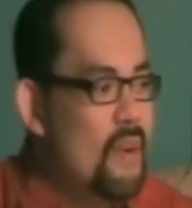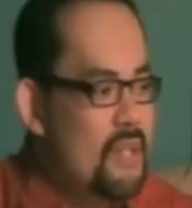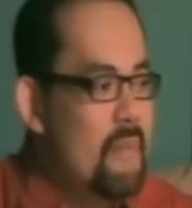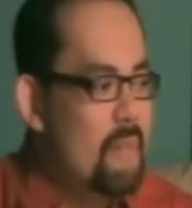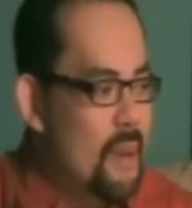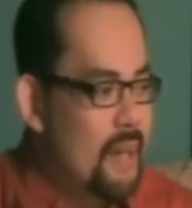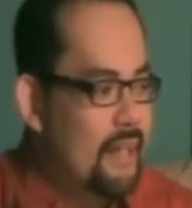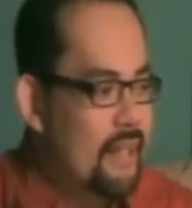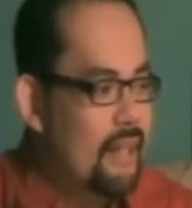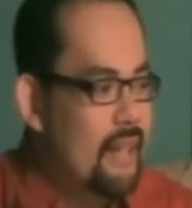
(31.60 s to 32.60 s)
Most
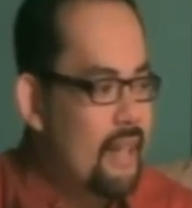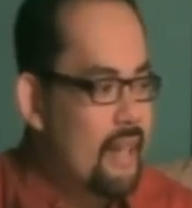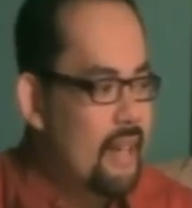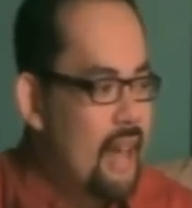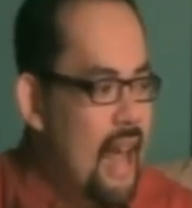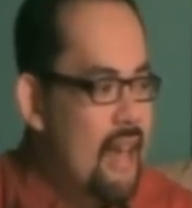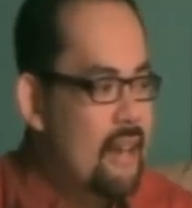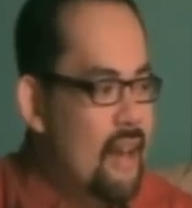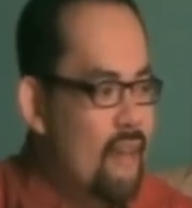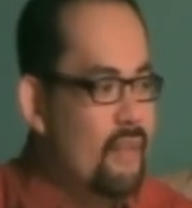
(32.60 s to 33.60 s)
importantly, I
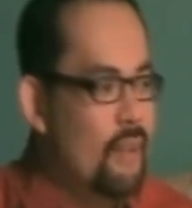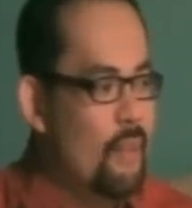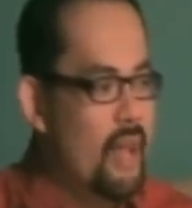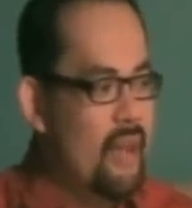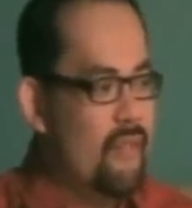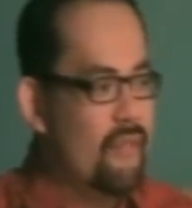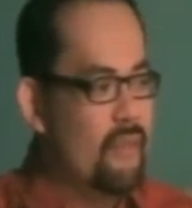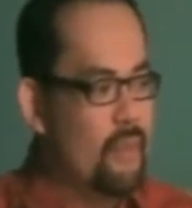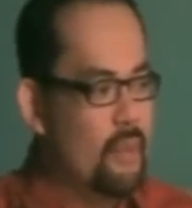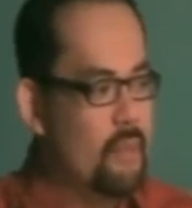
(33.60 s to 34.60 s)
love the way
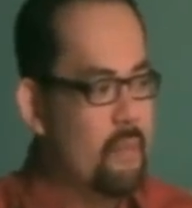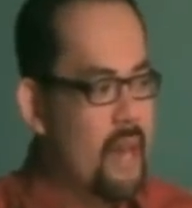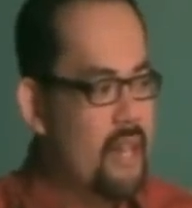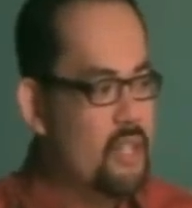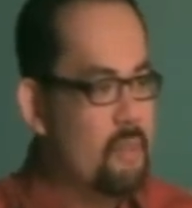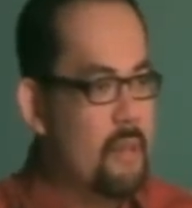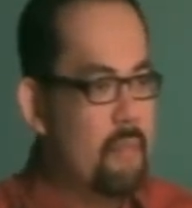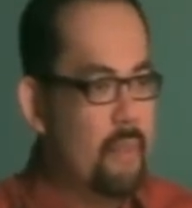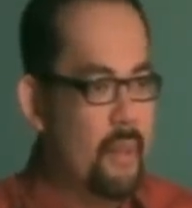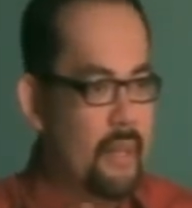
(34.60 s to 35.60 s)
food brings
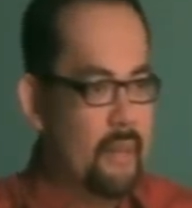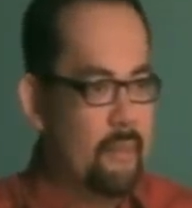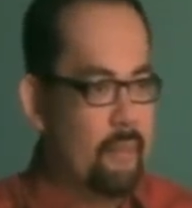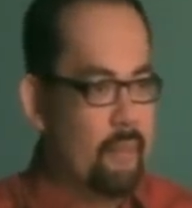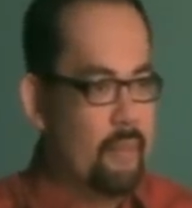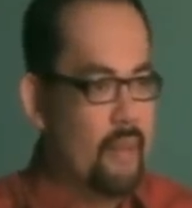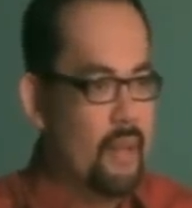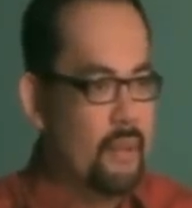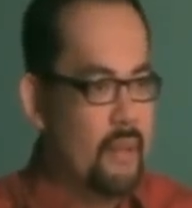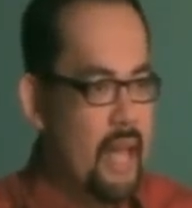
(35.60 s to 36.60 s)
people
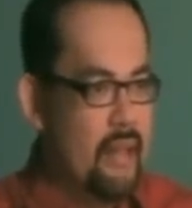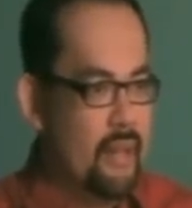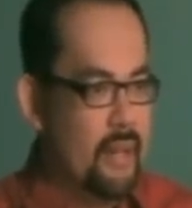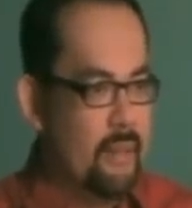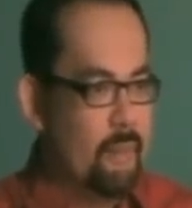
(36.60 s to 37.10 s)
together.